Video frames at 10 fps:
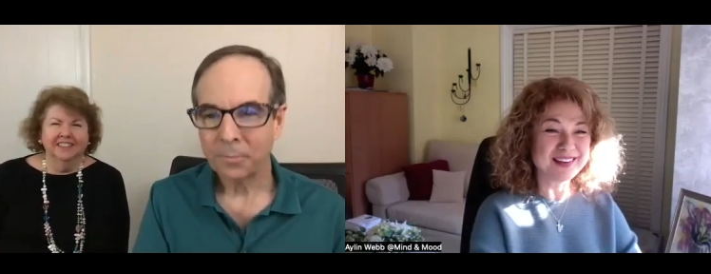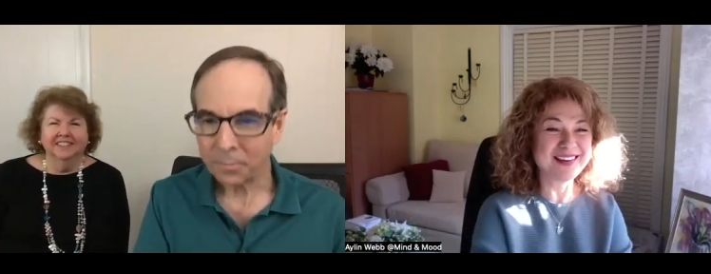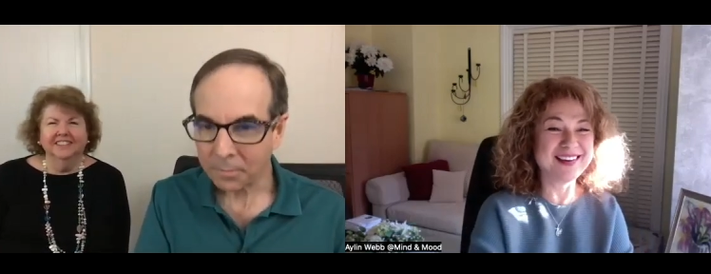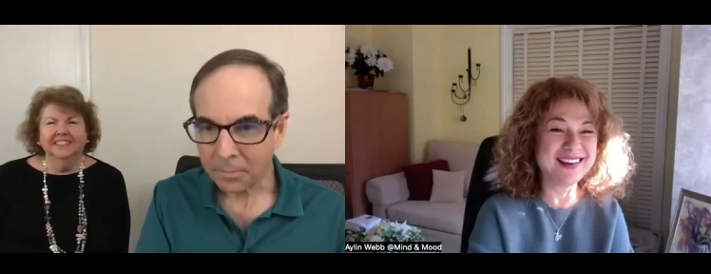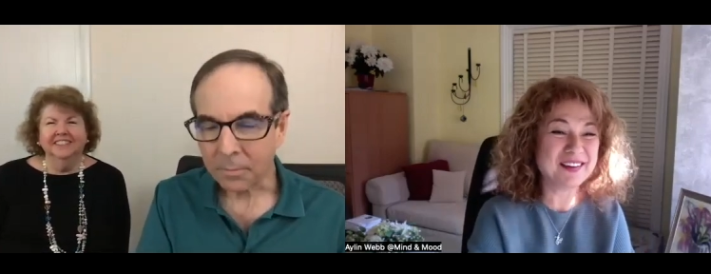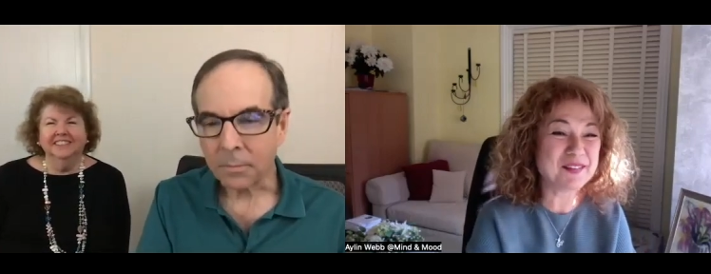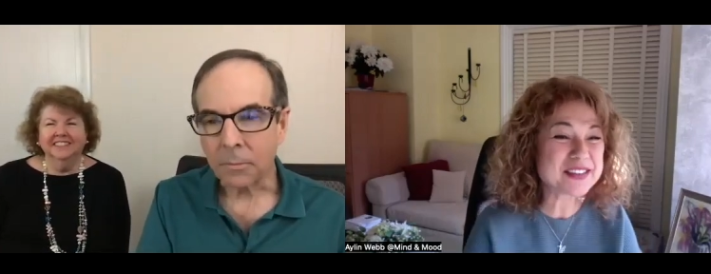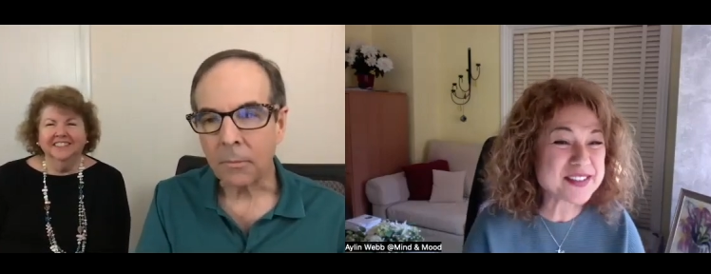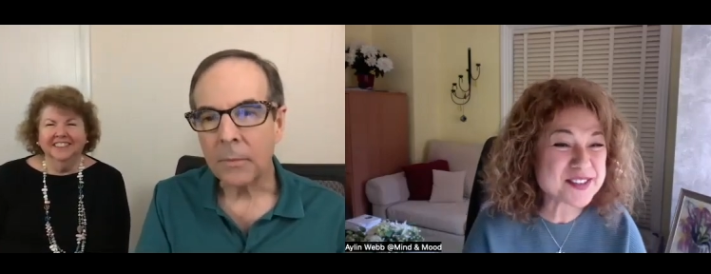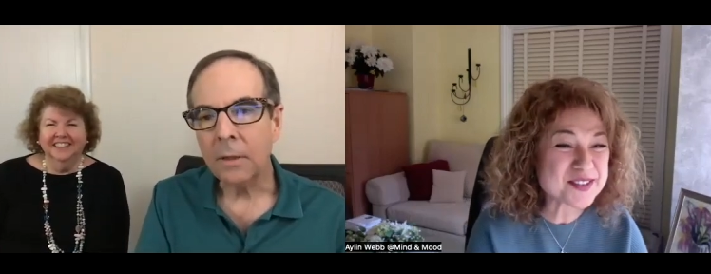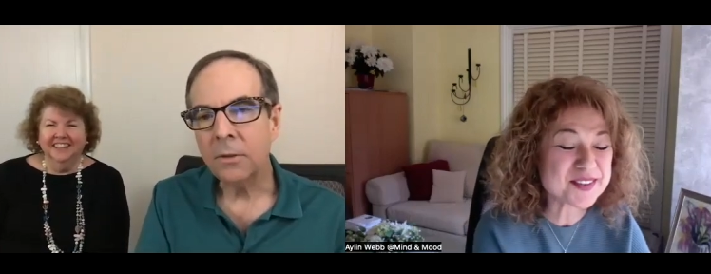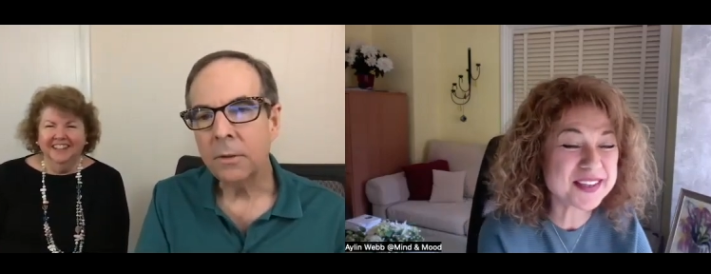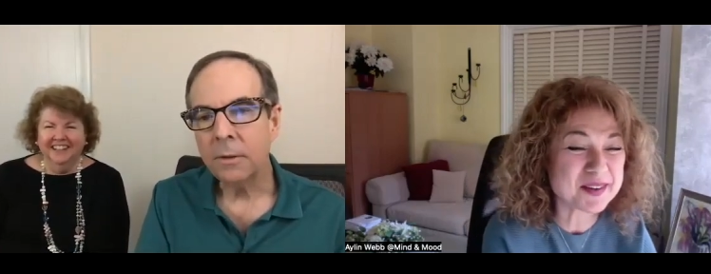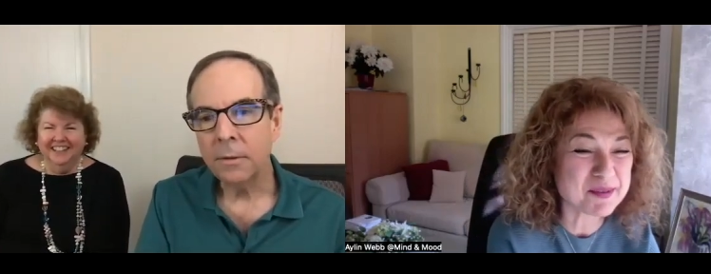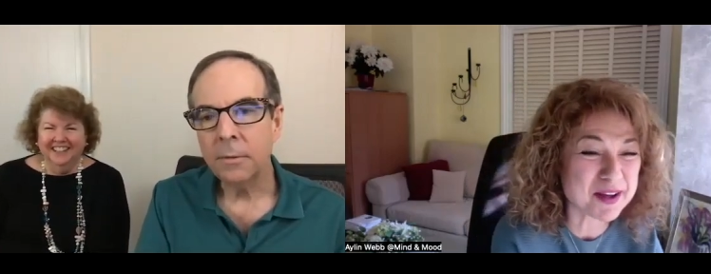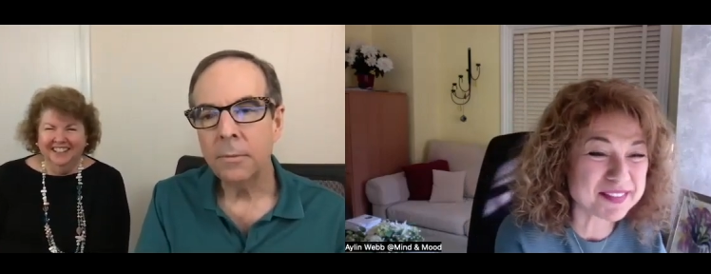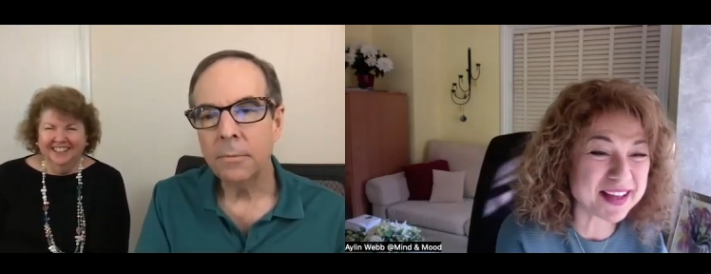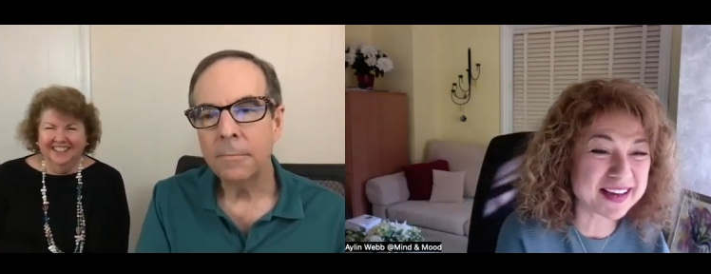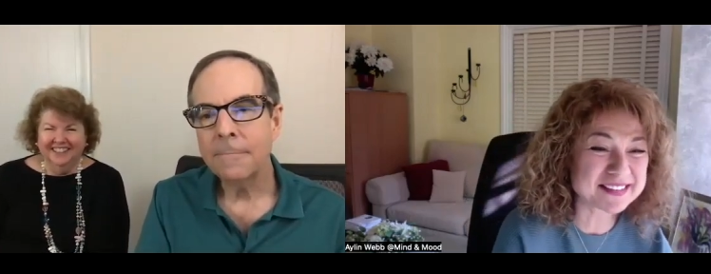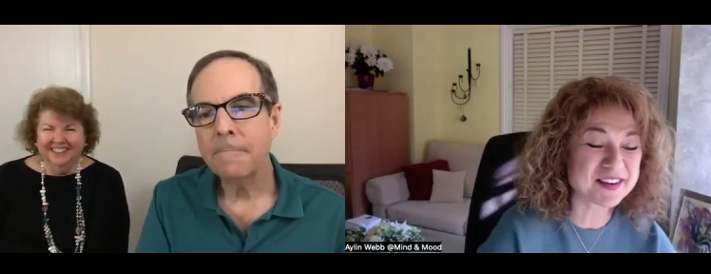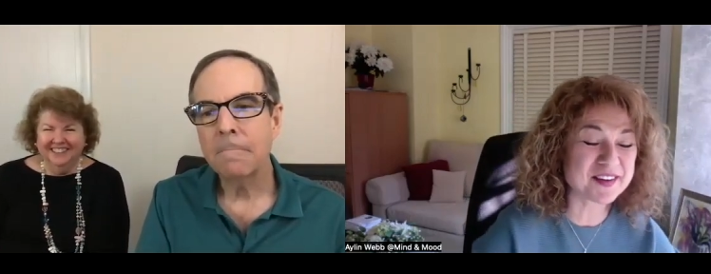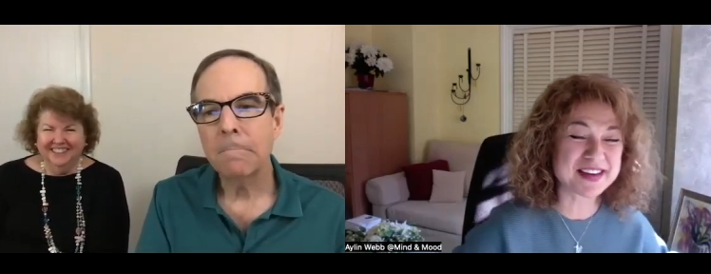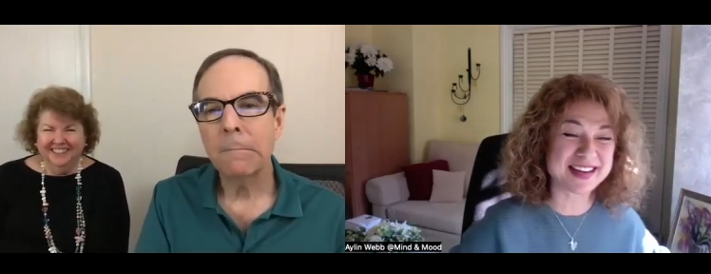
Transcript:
Speaker 1: what did you think about that, Connie?